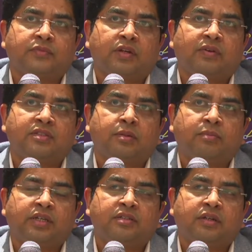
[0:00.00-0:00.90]
when
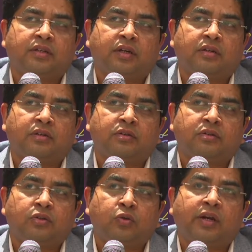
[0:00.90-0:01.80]
somebody said that
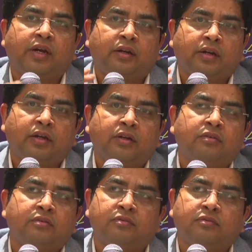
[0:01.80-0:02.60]
you are catering